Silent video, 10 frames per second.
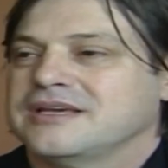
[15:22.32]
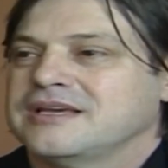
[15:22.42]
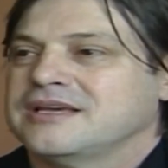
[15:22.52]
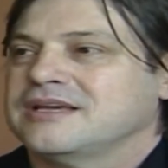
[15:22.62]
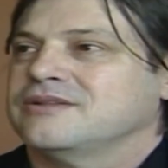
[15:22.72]

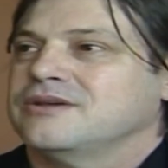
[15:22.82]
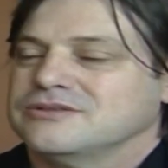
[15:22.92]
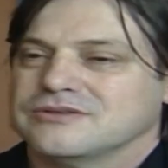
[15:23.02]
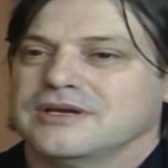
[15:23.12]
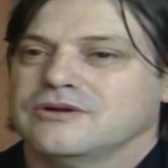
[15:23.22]
Pele,
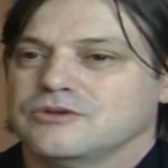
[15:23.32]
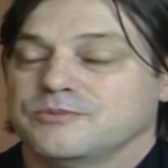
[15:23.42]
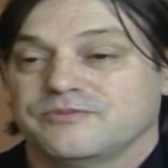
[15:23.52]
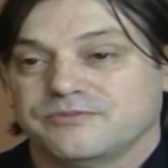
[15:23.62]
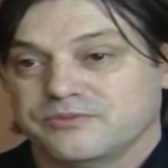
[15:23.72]
for
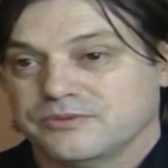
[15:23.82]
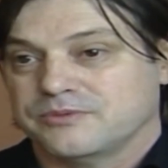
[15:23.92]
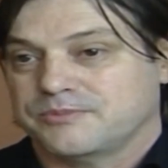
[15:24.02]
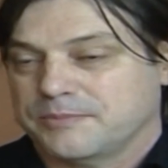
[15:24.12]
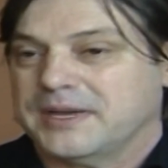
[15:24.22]
example, is
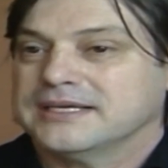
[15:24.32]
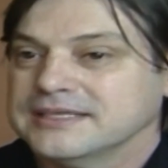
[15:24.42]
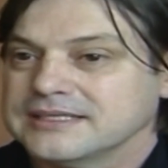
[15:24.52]
one of our